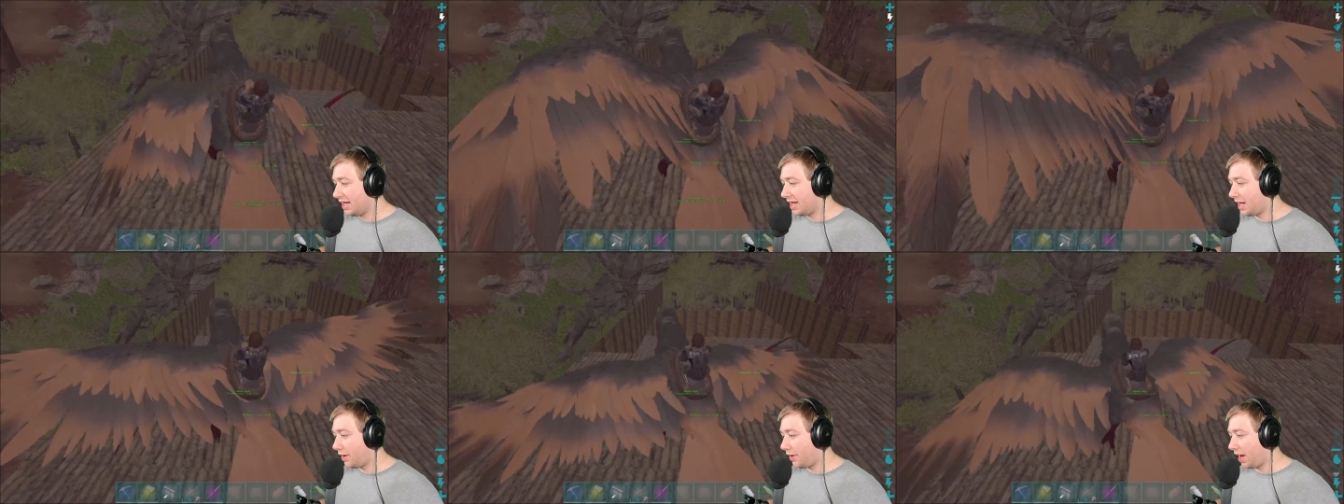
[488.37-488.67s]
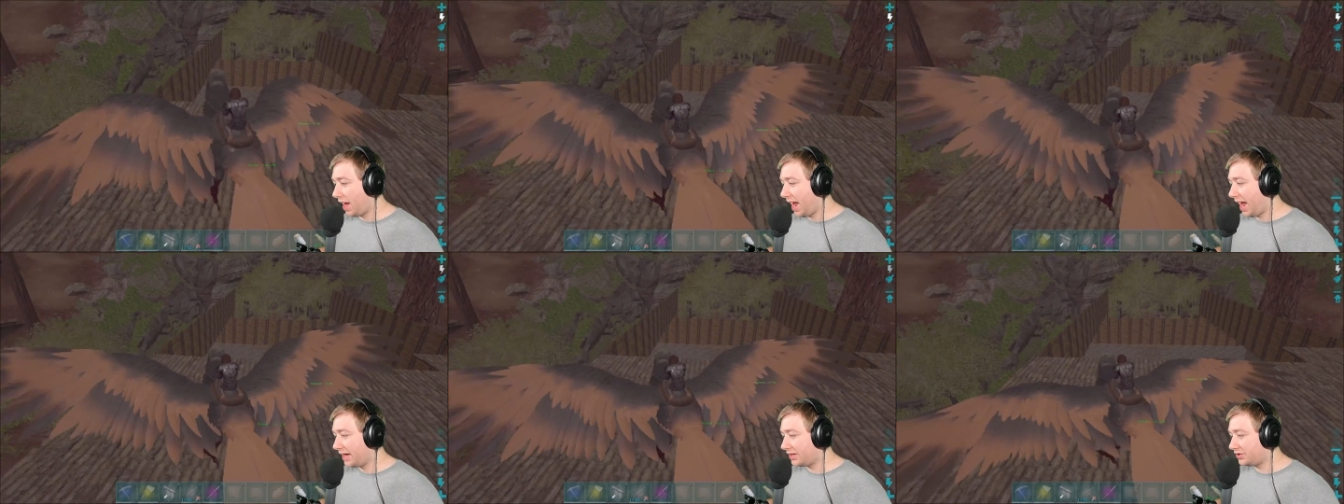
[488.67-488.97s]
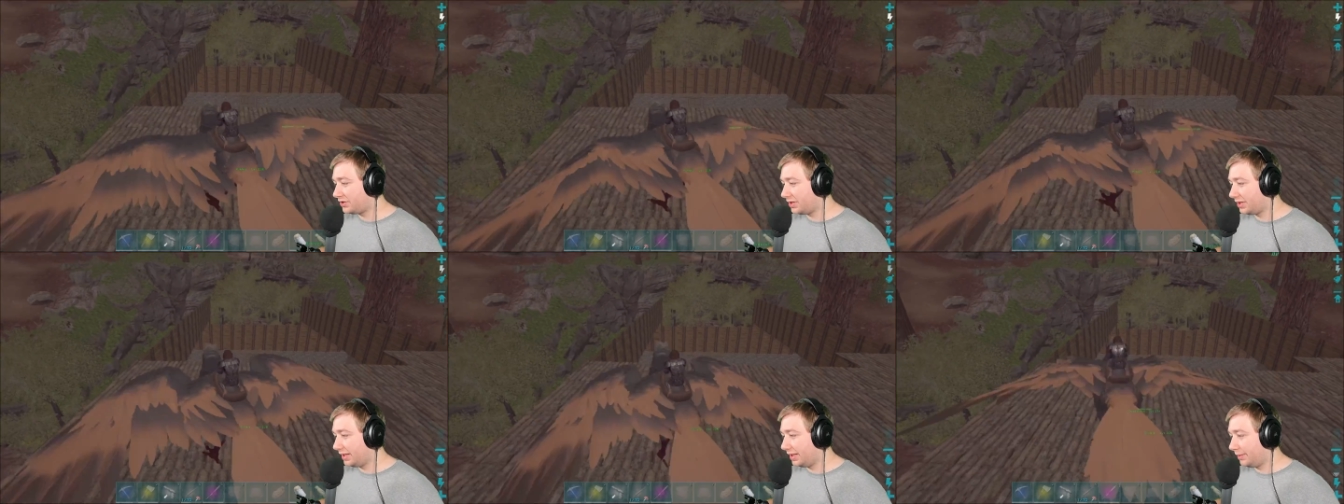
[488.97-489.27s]
Now,
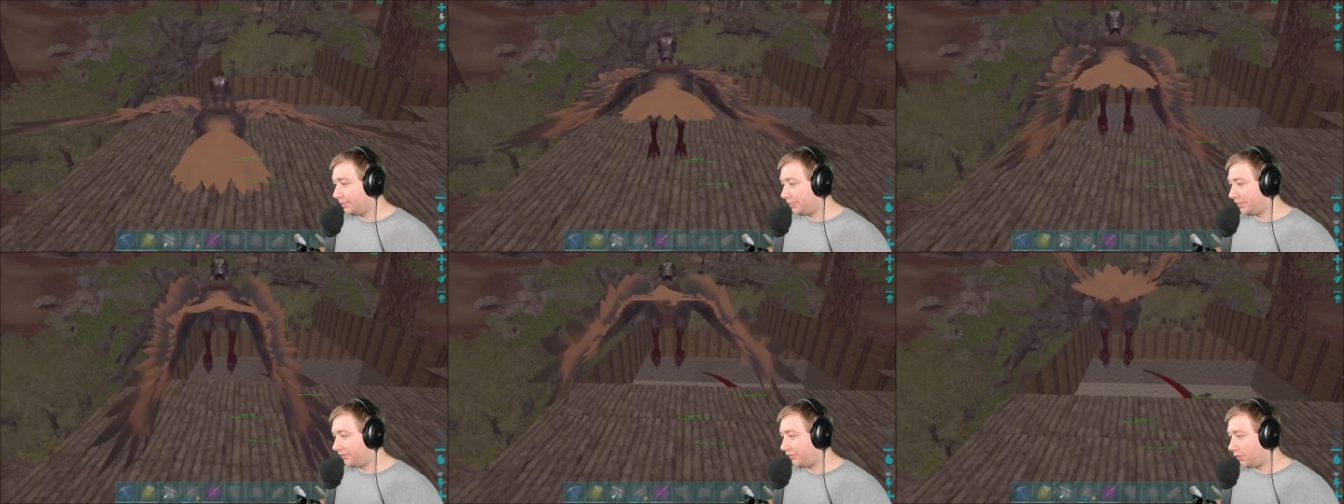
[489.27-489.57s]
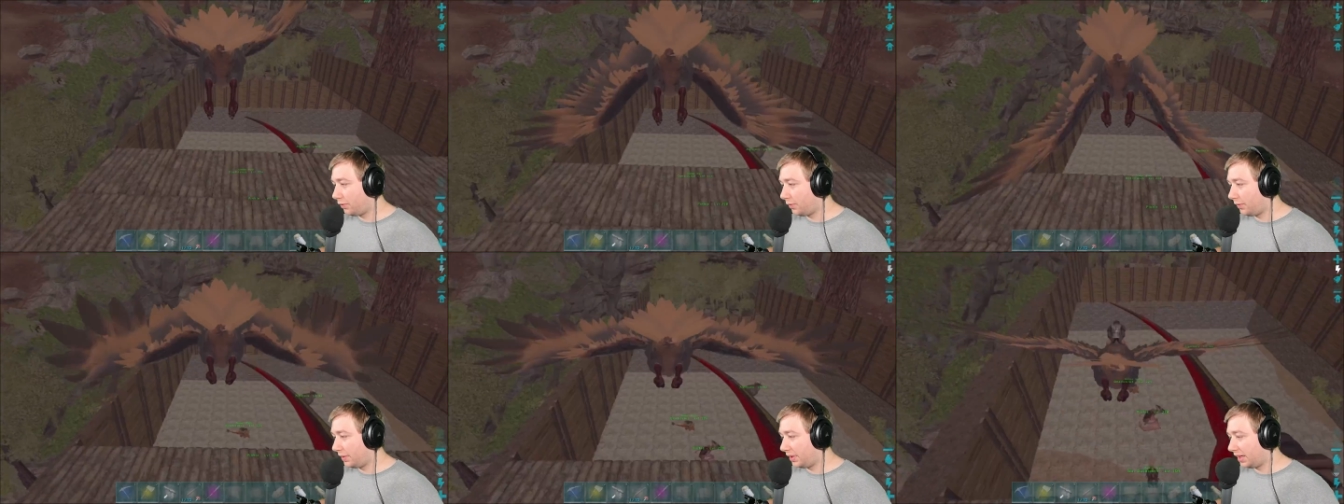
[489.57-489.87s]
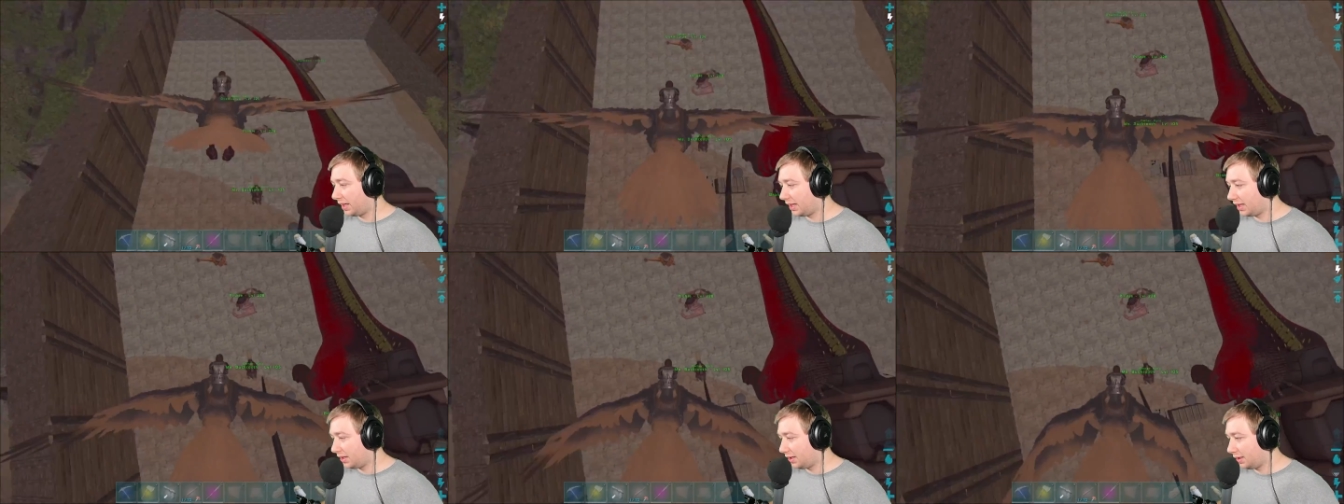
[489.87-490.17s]
actually, before we
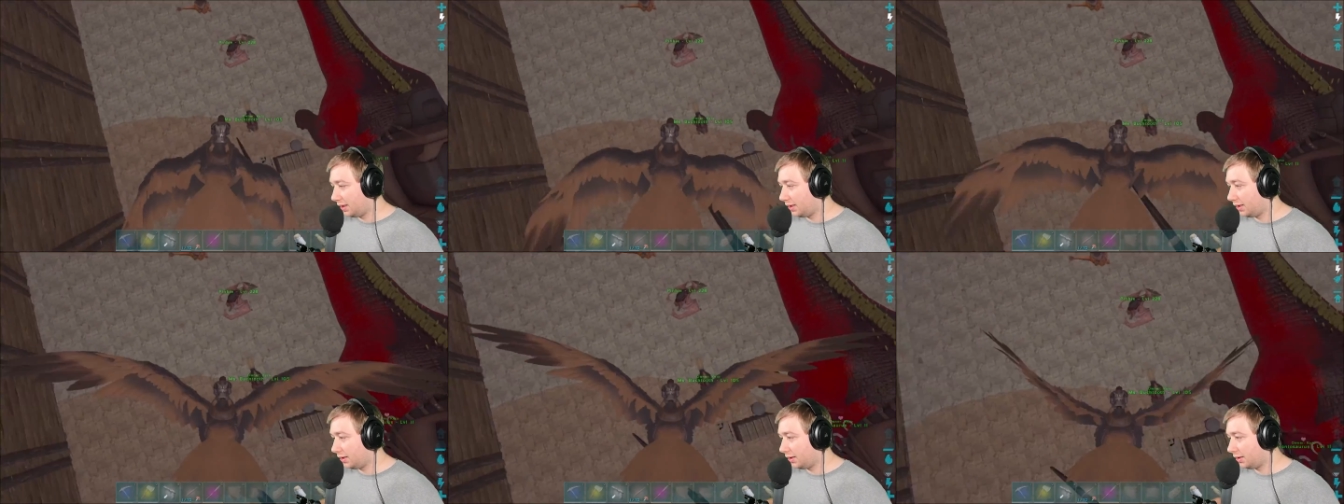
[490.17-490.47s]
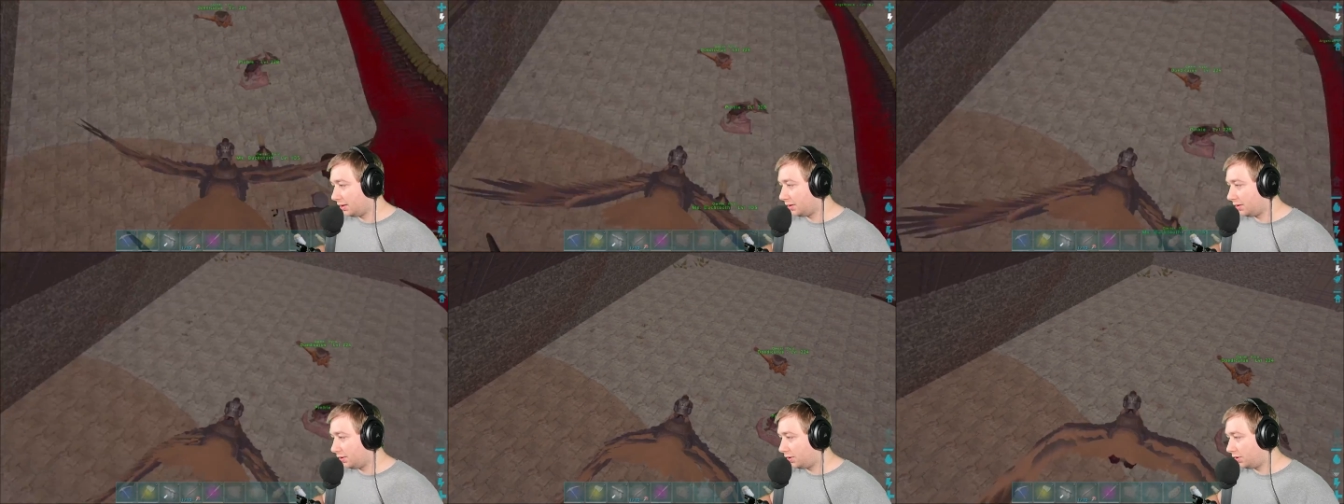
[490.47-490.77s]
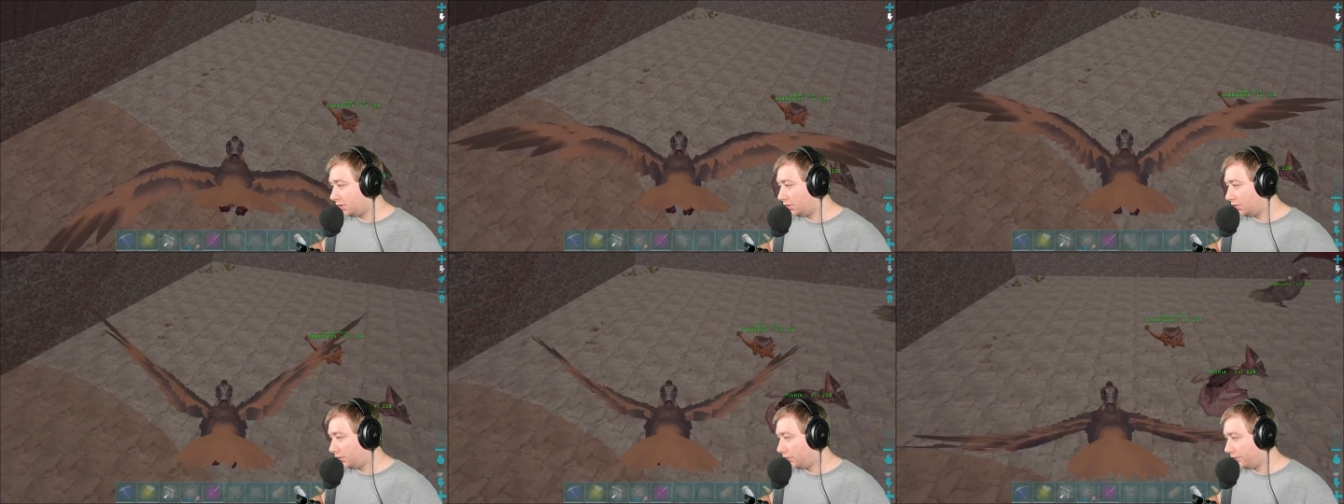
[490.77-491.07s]
get
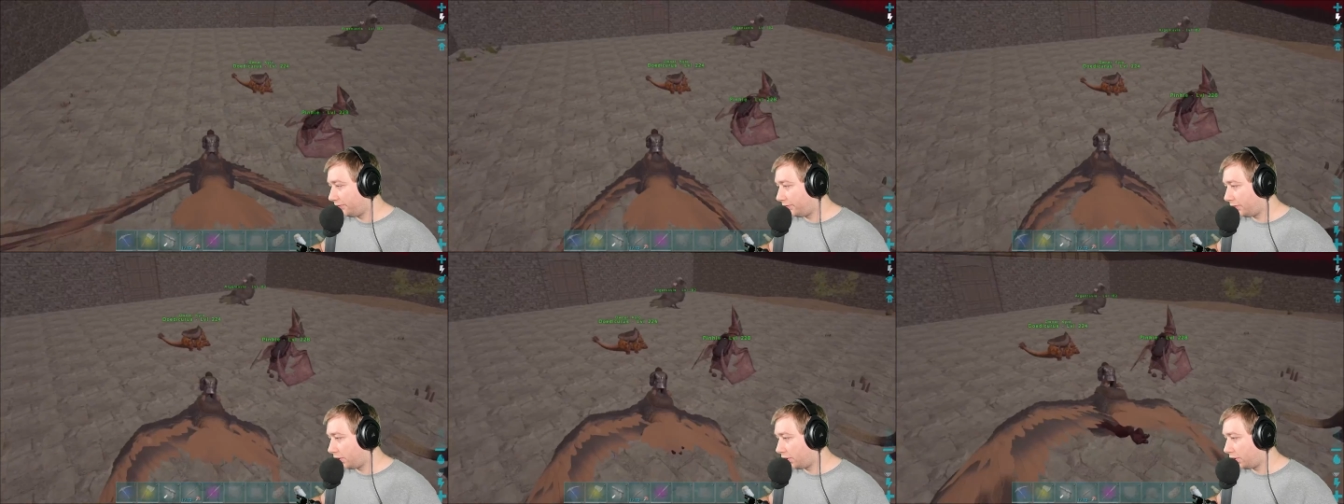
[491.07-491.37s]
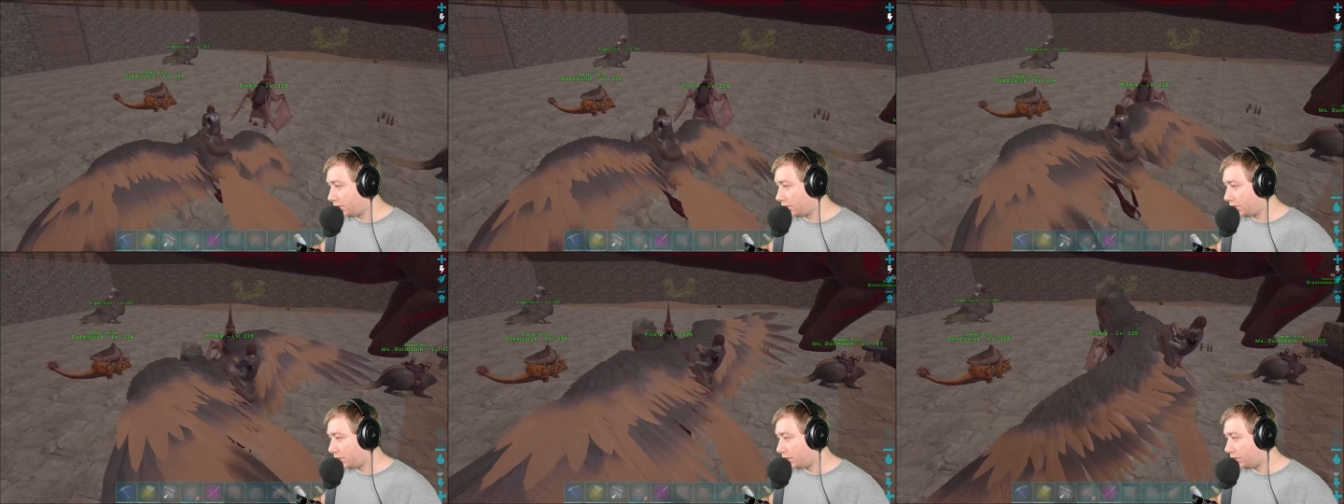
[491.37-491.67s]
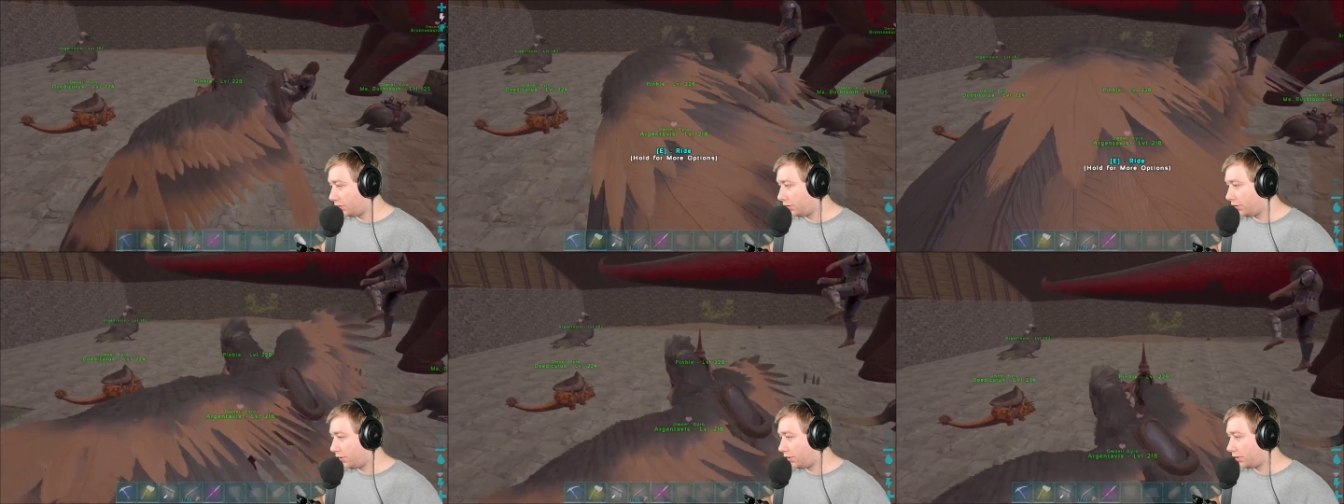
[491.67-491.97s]
too far
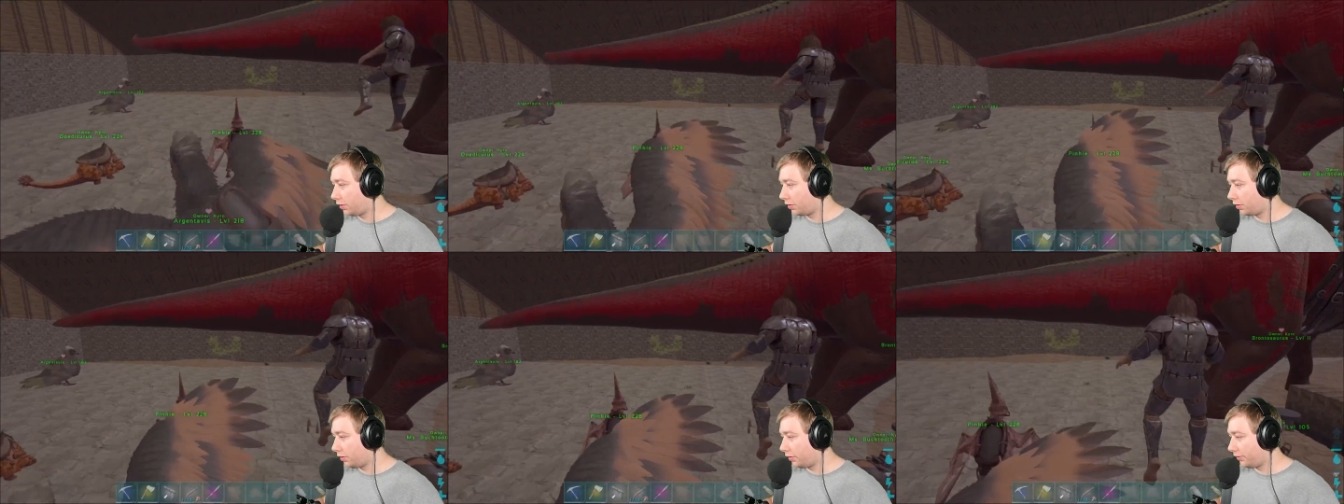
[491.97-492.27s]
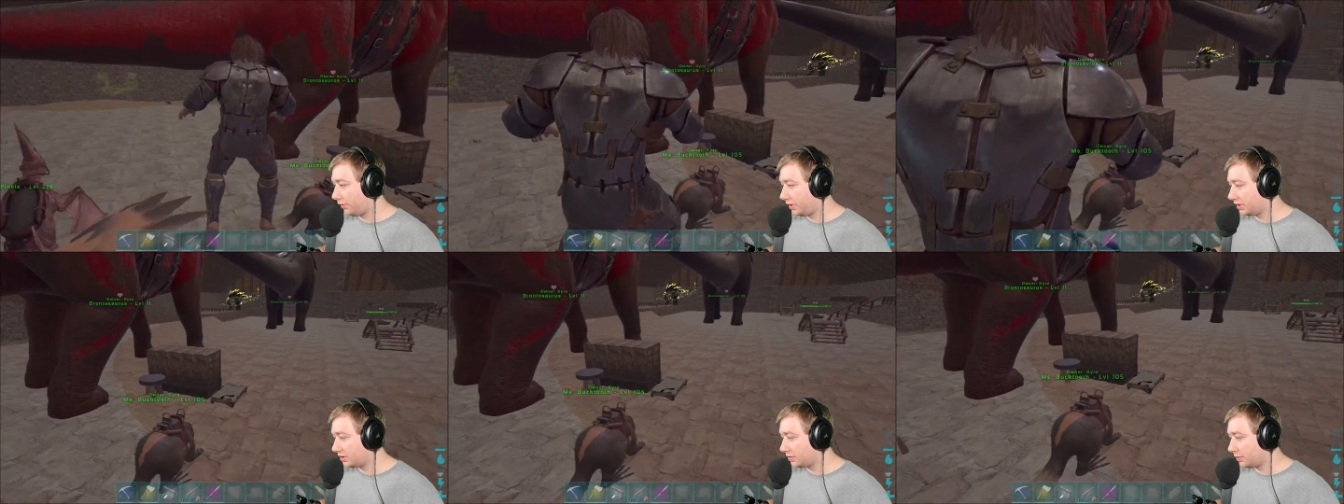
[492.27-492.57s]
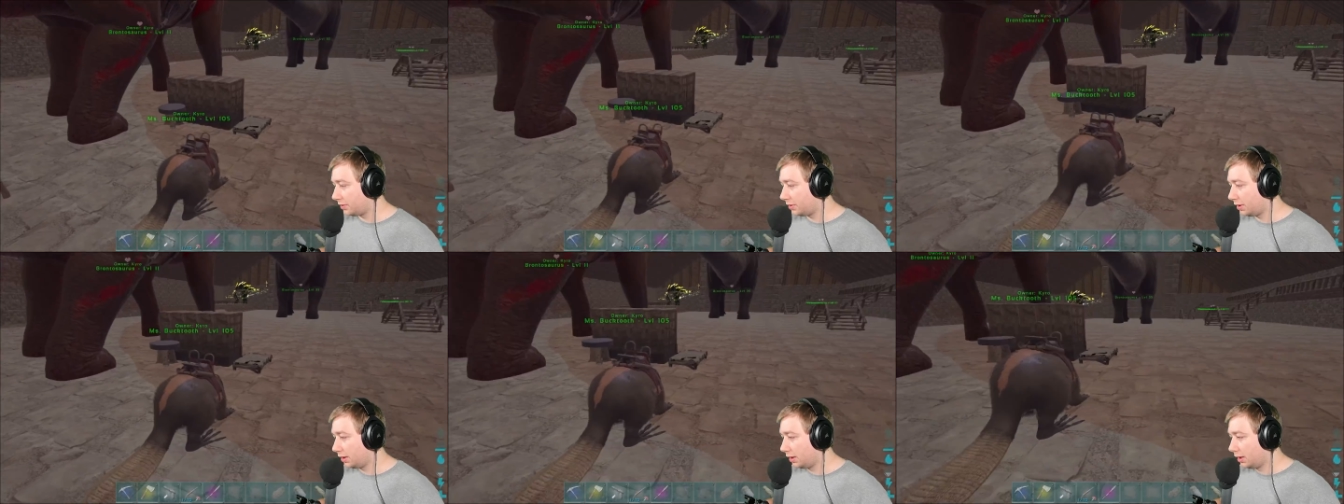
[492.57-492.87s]
along with
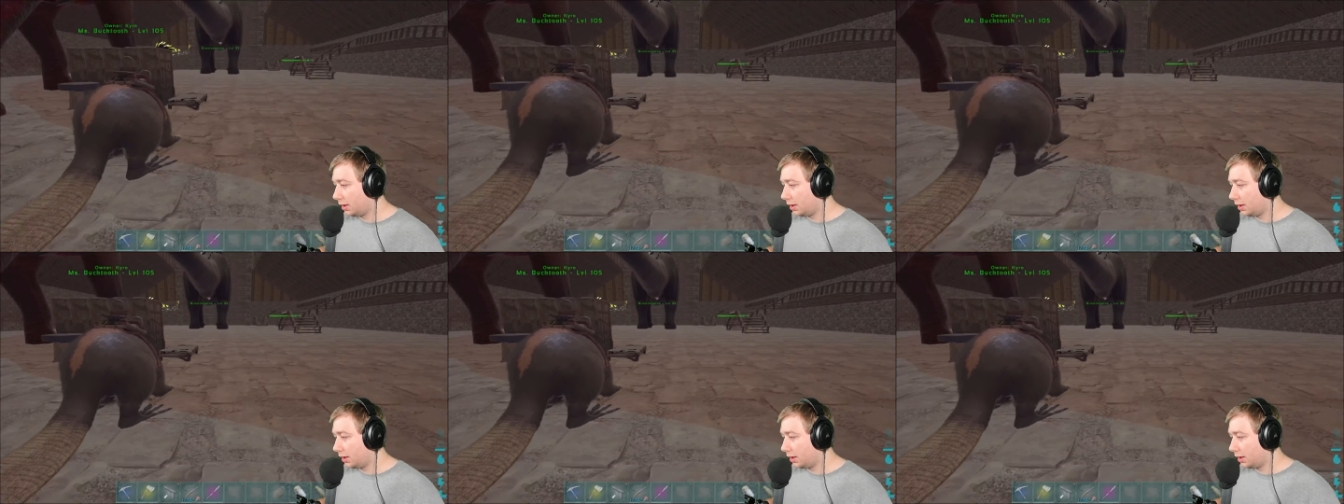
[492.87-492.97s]
this one,